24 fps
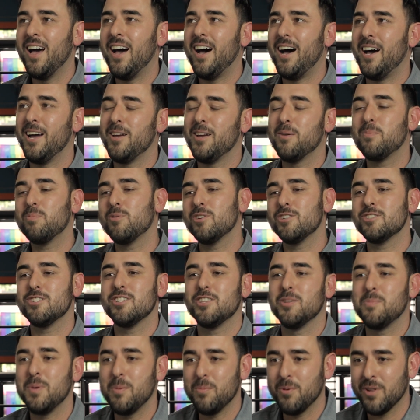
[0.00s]
I appreciate the
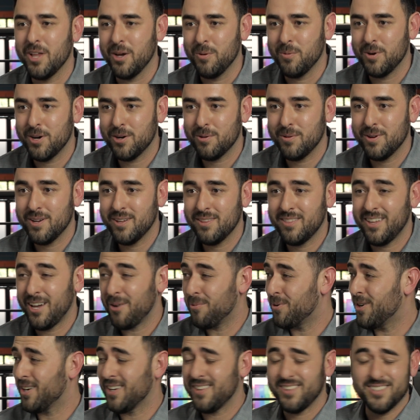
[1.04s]
people I work with. I
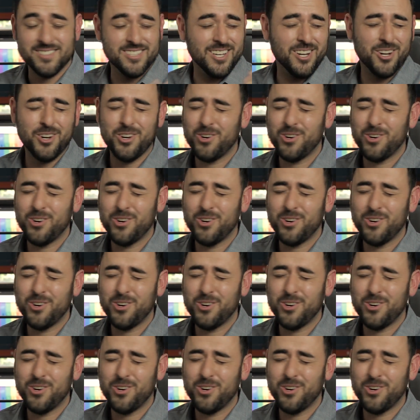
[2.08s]
work in this